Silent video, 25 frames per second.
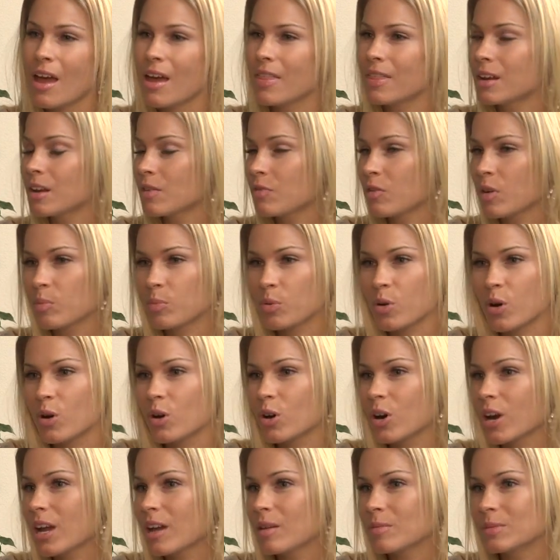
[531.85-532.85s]
the different
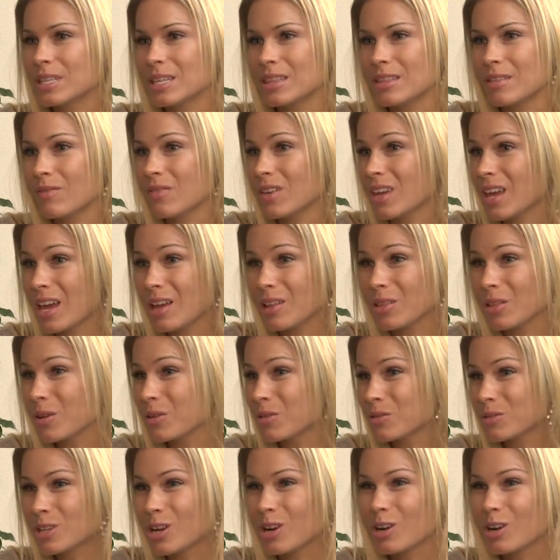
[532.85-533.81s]
programs and the VA loans?